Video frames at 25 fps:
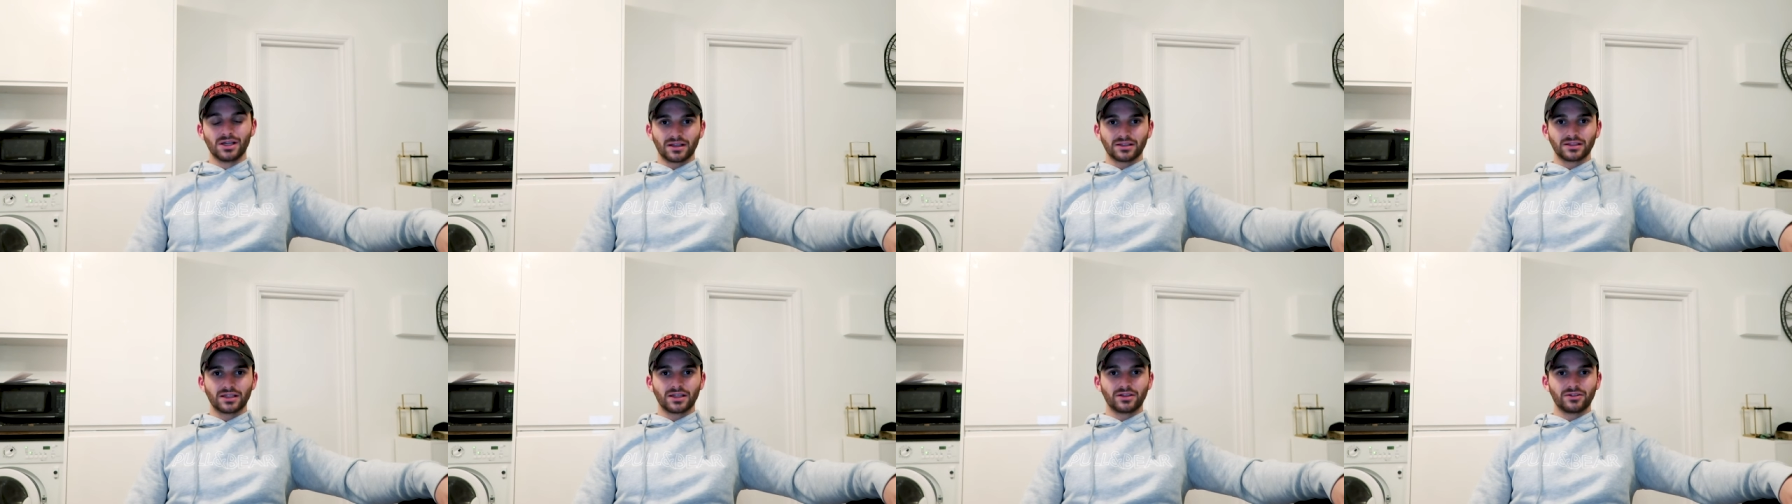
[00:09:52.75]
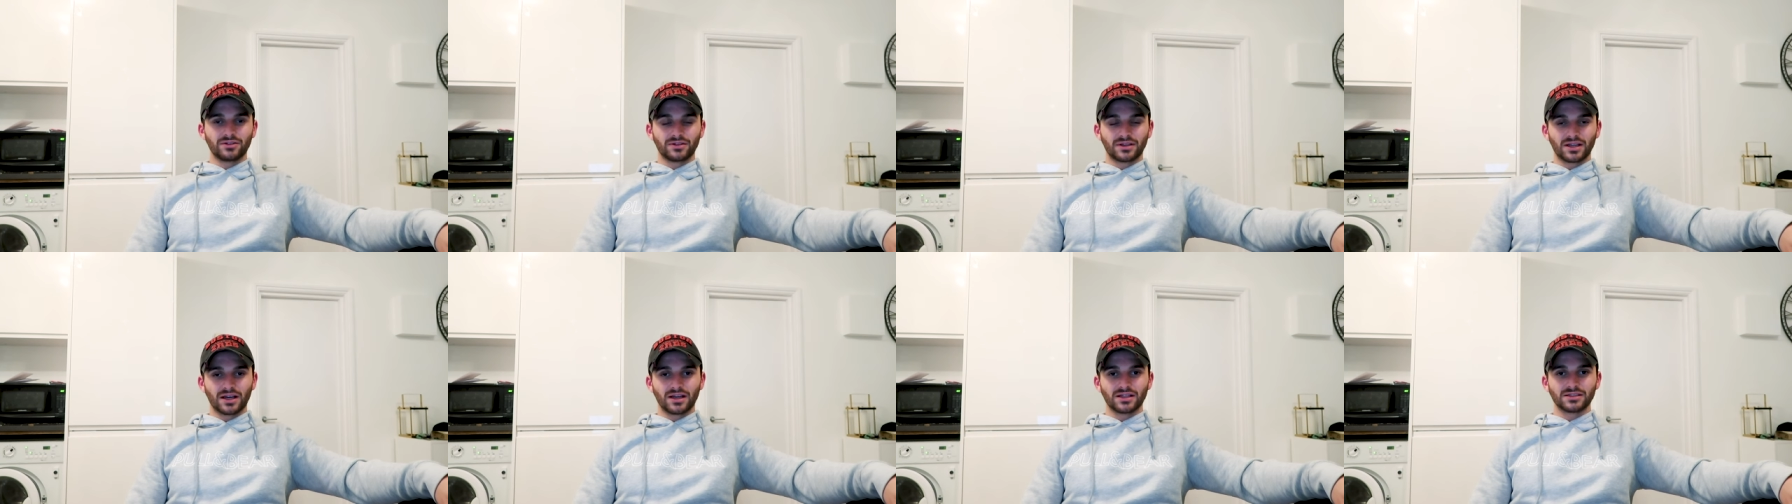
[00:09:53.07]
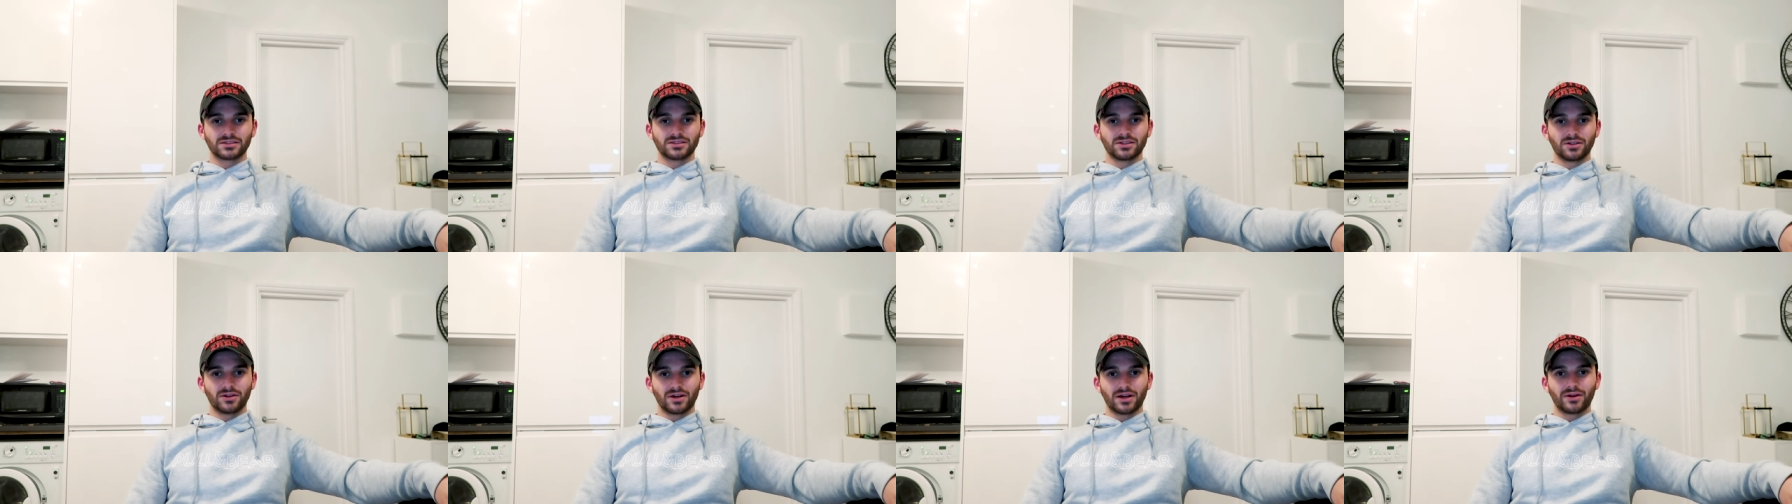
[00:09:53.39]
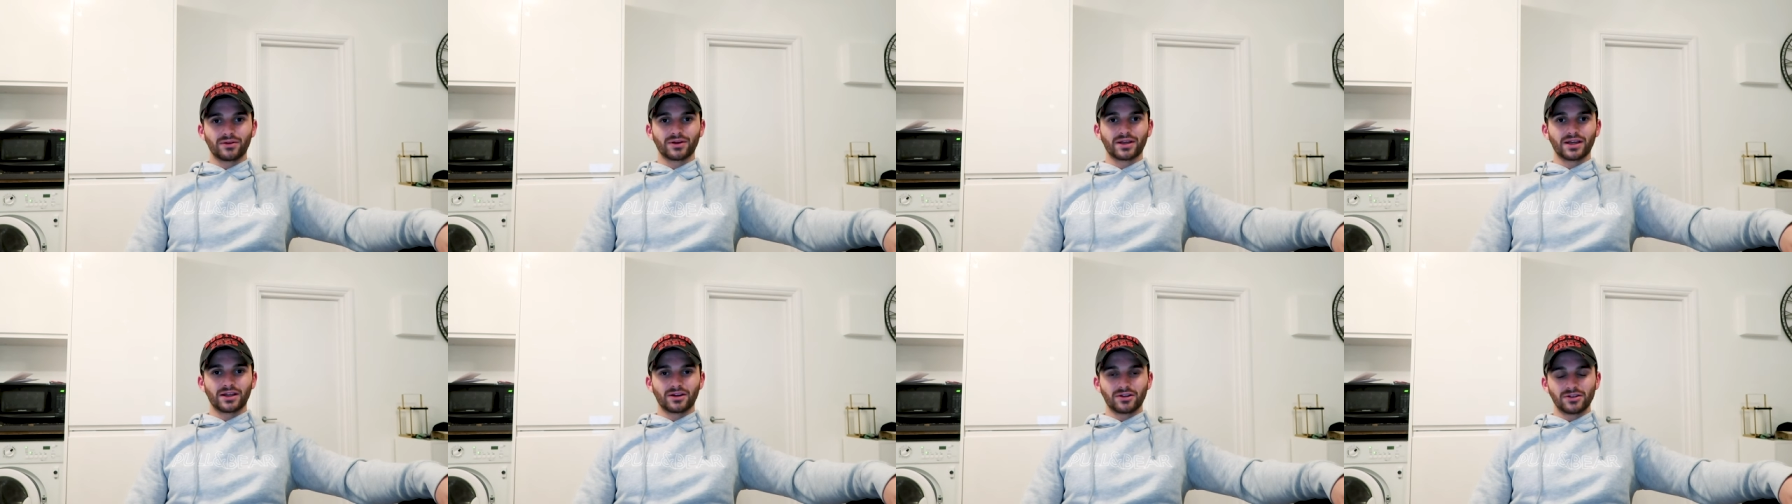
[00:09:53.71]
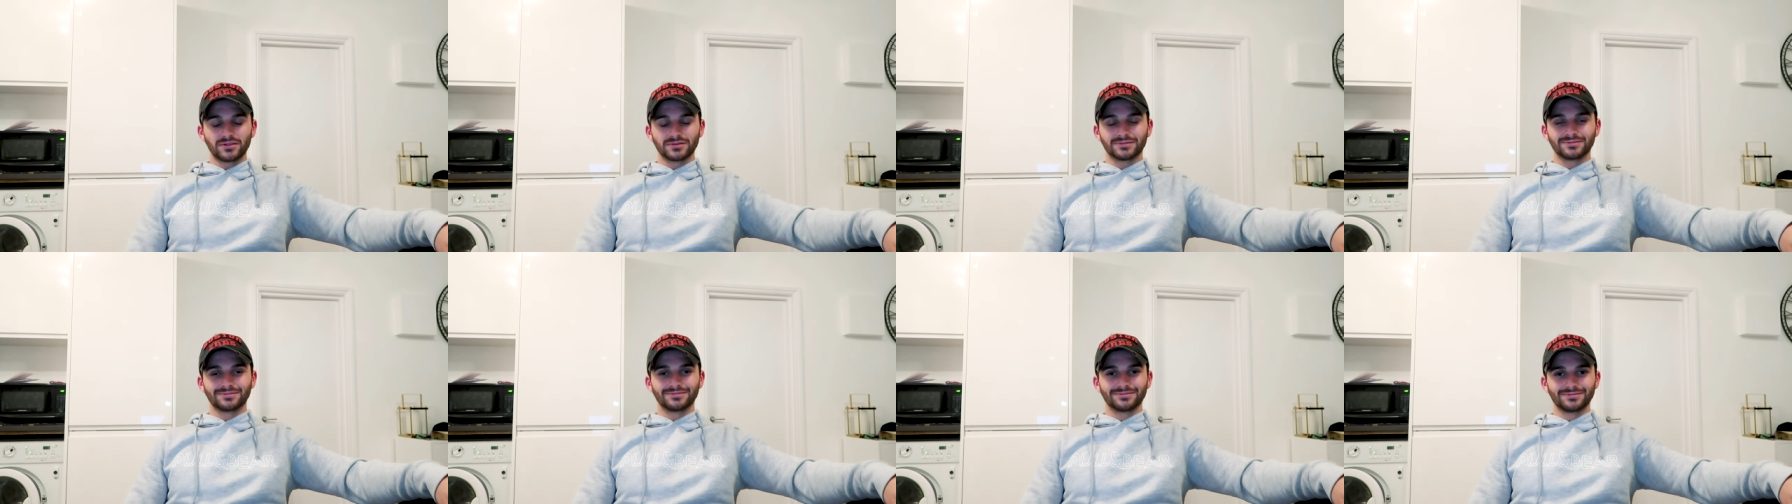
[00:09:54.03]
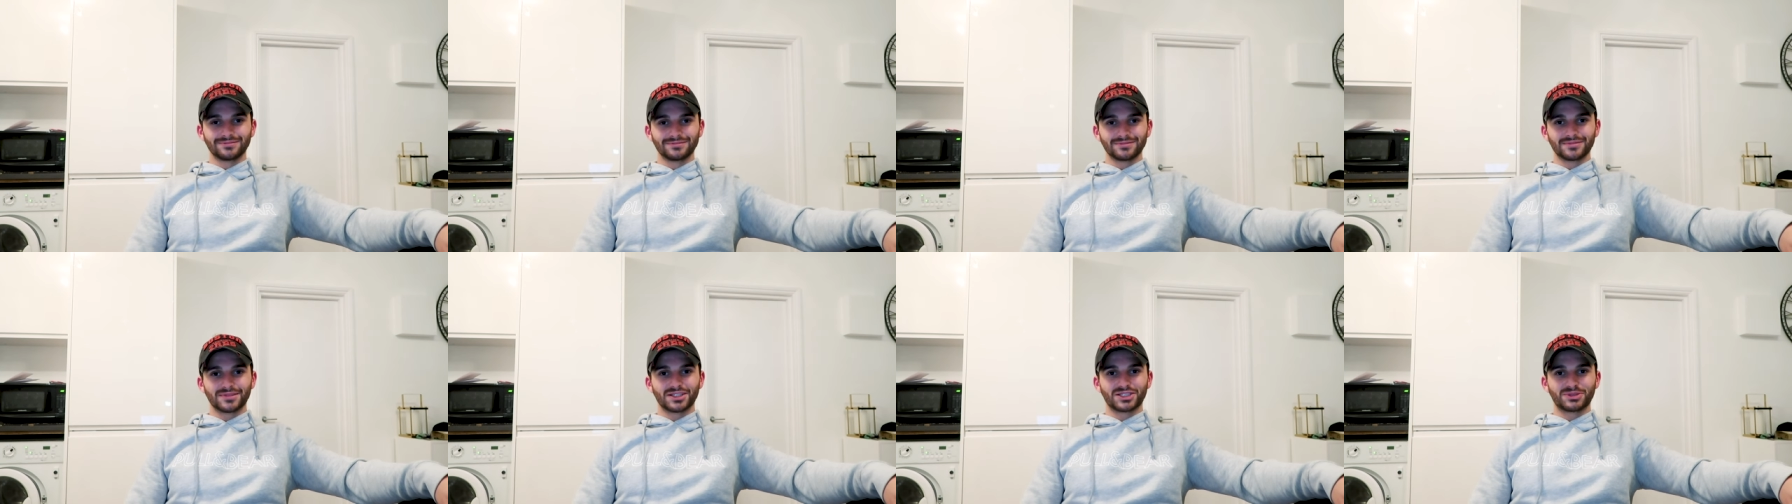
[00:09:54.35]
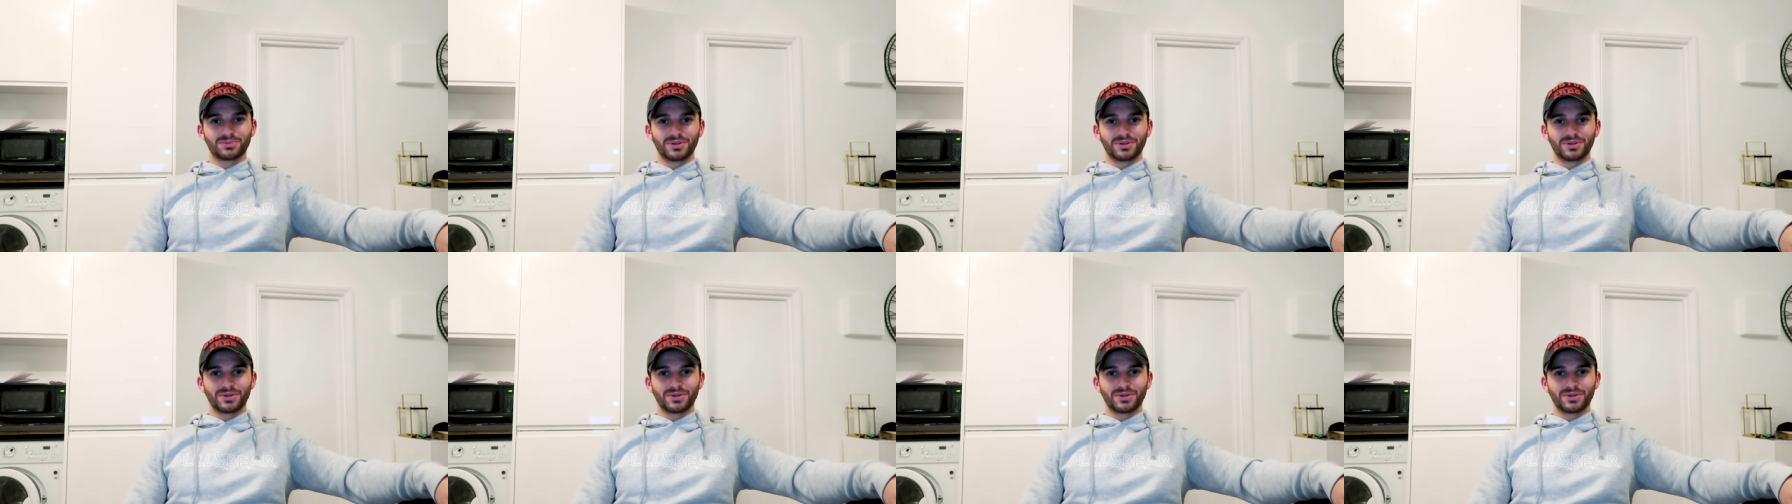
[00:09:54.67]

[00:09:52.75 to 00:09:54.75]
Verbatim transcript: I'll let you guys know how I get on.